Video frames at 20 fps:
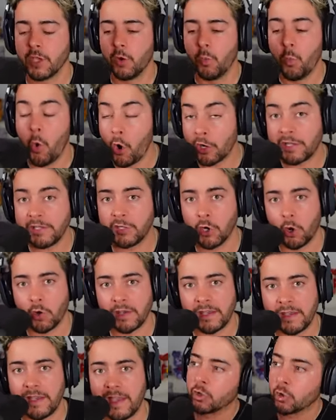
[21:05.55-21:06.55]

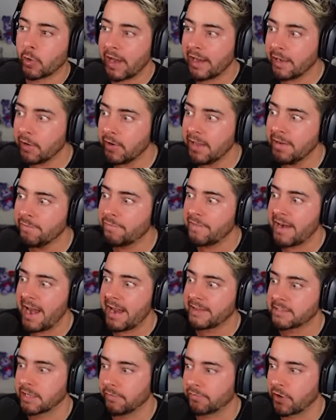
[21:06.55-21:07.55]
walkie-talkie, Gregory and
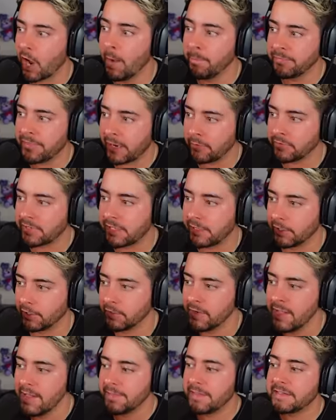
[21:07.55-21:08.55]
Vanessa have come down here.
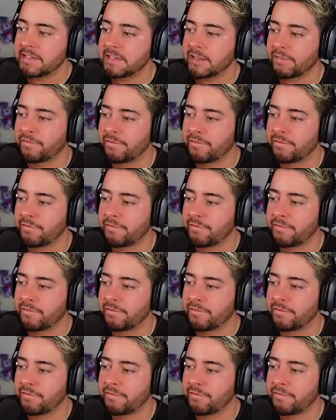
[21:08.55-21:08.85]
This is the